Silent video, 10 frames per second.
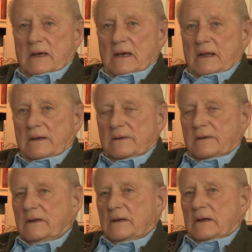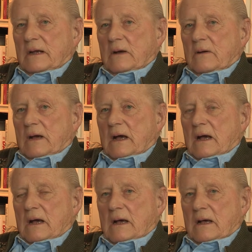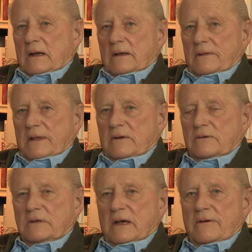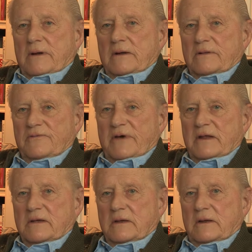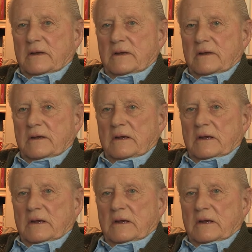and uh, they couldn't get her out of the Vatican, and